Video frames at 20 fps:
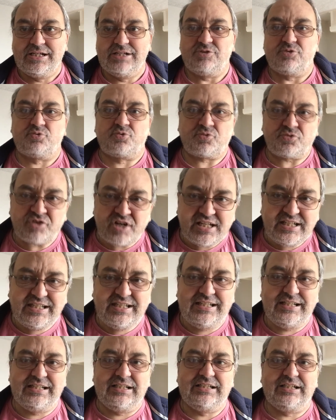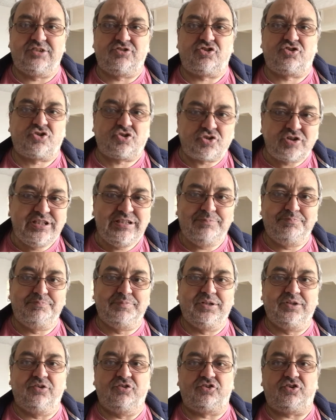Regular
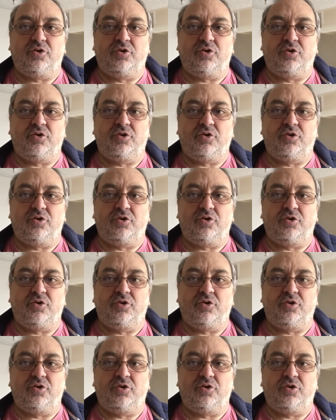treatments